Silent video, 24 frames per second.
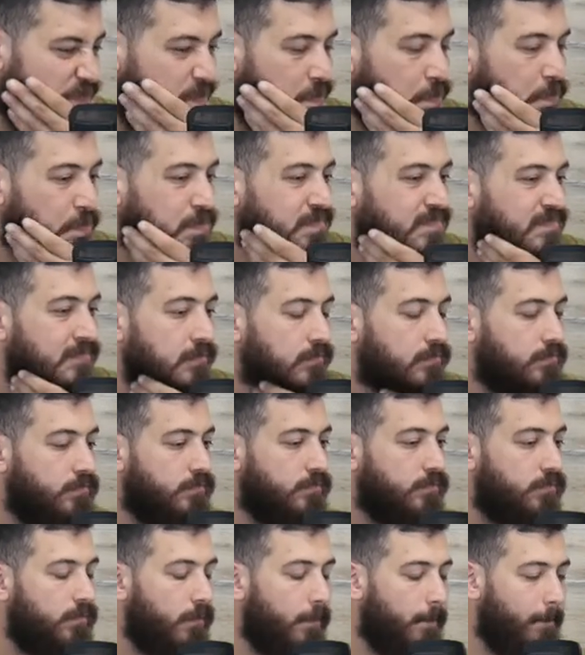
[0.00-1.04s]

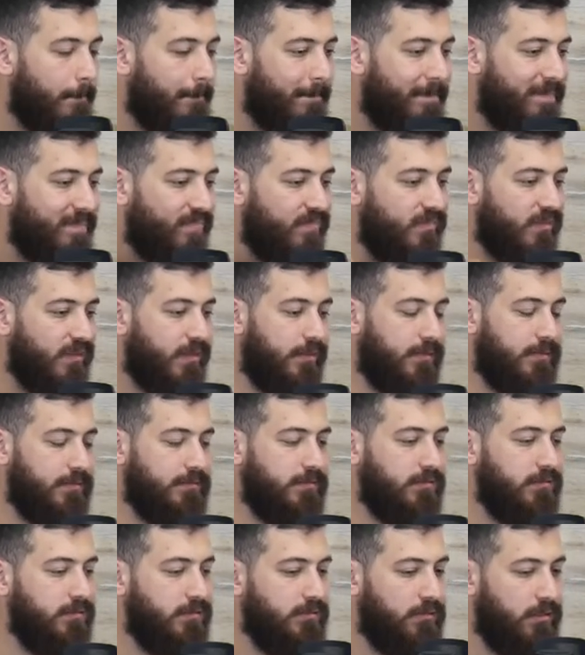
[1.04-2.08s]

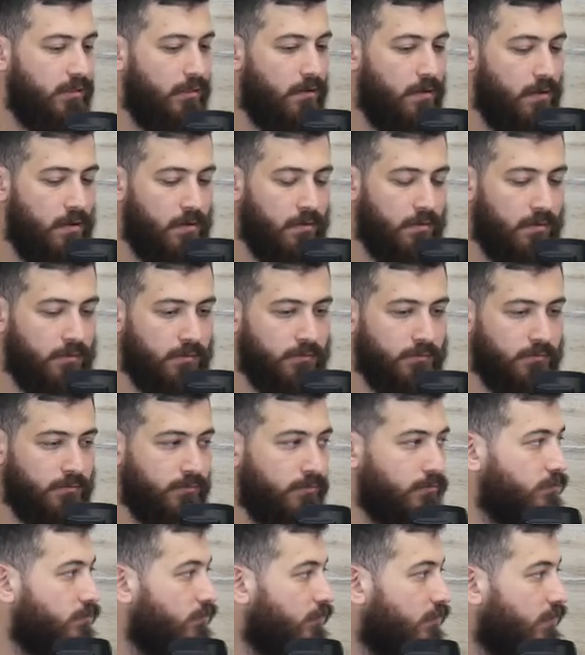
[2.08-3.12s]

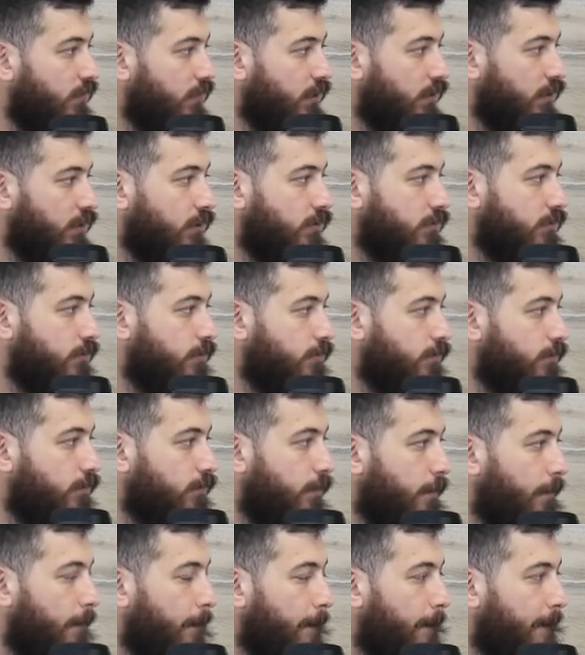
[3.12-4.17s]

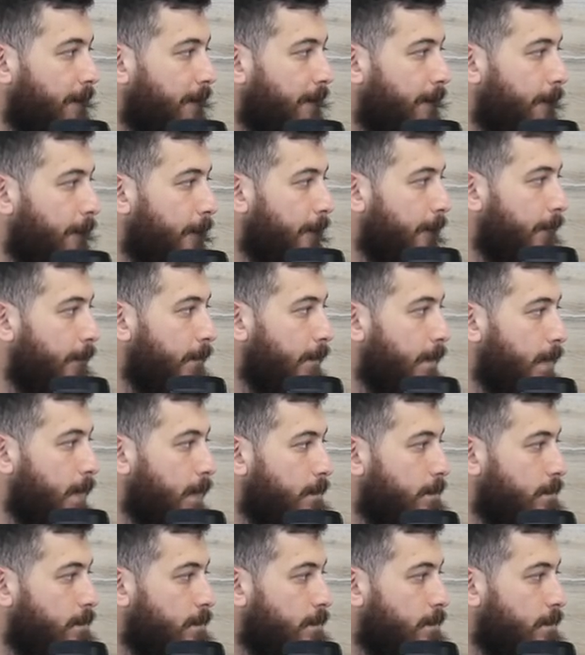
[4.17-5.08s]
The person shown says nothing.